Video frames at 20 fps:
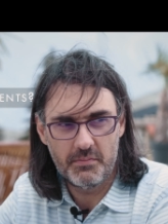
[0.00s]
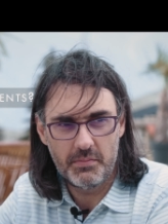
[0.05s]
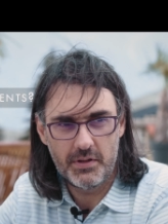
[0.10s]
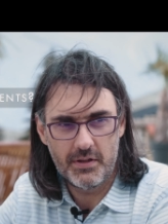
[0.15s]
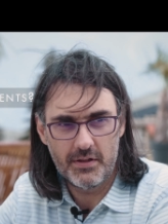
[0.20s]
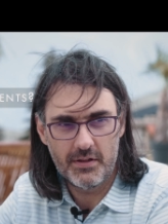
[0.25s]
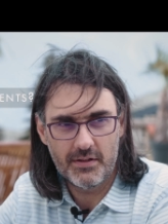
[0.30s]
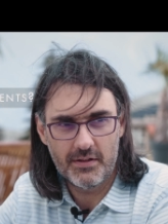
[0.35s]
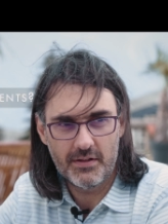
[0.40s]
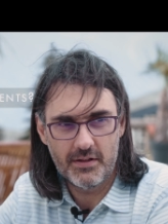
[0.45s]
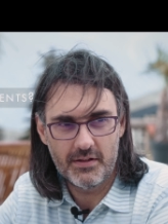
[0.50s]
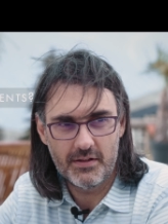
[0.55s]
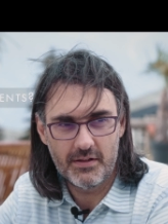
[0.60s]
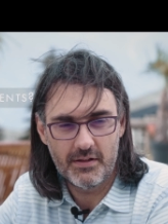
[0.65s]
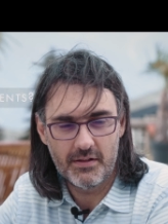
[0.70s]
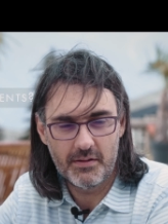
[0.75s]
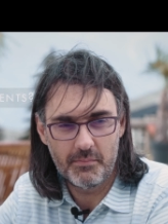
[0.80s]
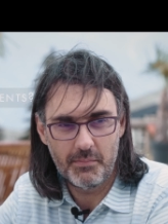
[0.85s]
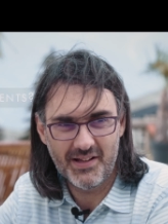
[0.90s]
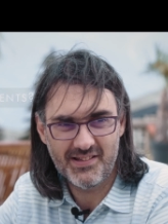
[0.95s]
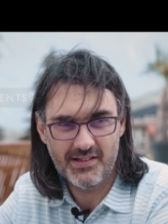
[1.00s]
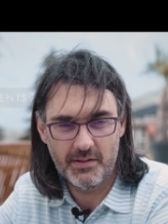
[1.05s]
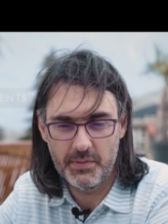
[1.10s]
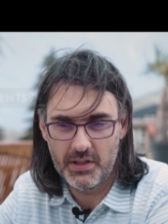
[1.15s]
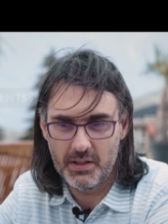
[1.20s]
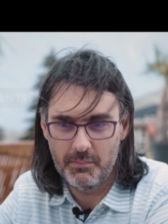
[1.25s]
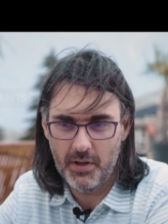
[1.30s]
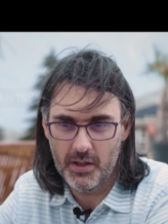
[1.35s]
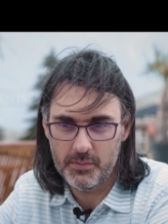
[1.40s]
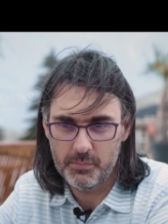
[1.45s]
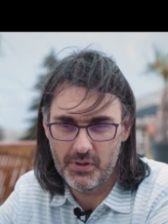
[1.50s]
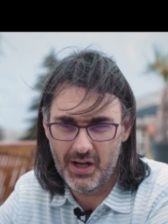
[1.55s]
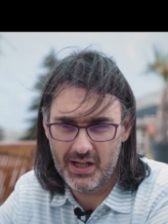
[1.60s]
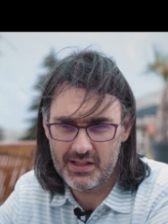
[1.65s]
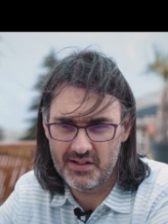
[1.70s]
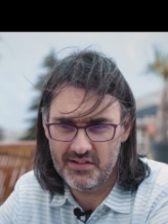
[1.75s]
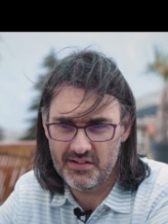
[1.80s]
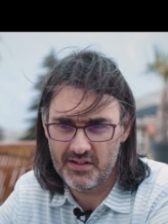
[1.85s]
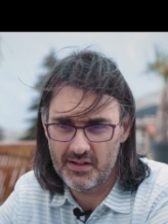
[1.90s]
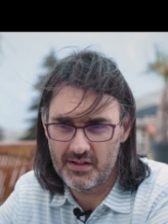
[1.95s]
have been, must have been about
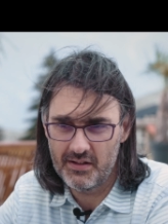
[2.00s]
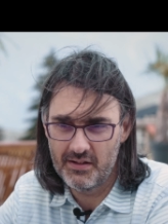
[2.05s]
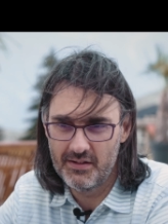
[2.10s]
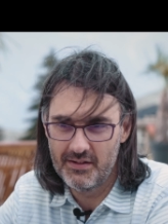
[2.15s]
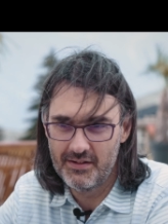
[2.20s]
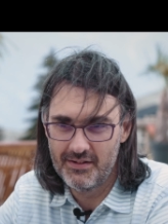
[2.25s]
practicing.